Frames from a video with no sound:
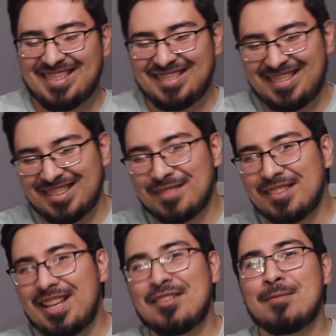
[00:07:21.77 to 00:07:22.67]
So that's
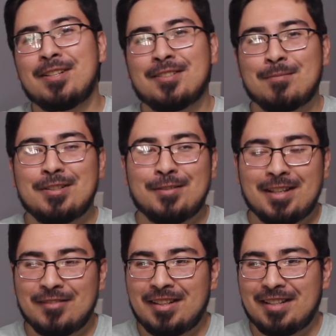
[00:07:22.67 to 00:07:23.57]
something everybody should be doing
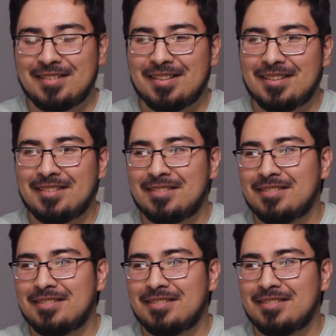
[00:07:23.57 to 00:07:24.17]
every now and then.